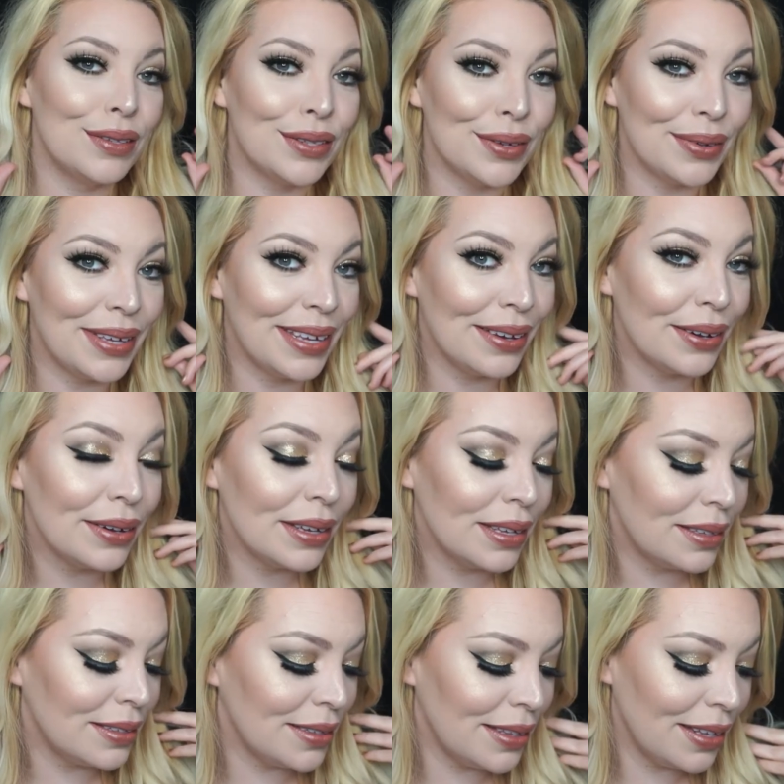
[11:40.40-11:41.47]
So here
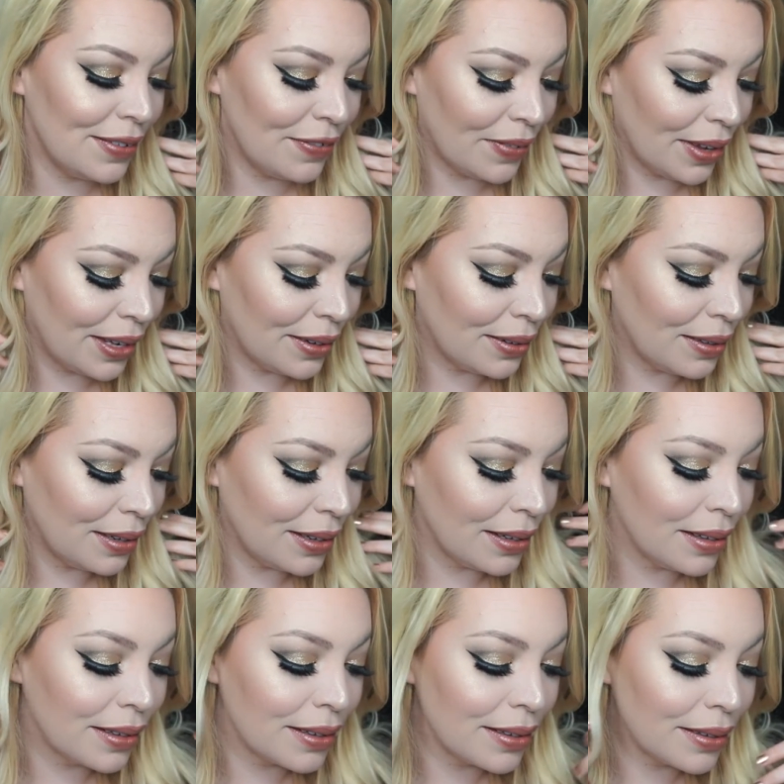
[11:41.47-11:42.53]
is the final
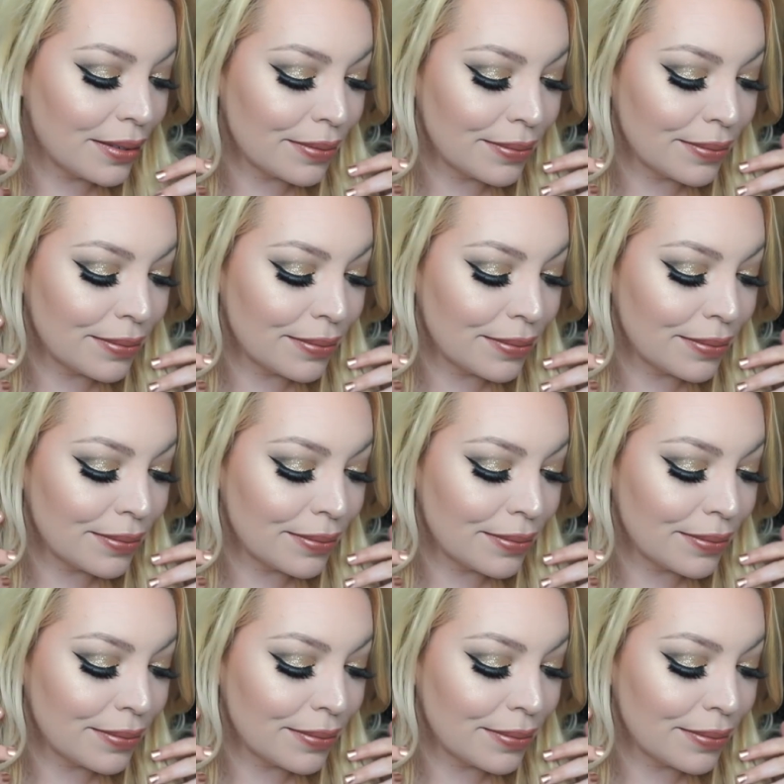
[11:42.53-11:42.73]
look.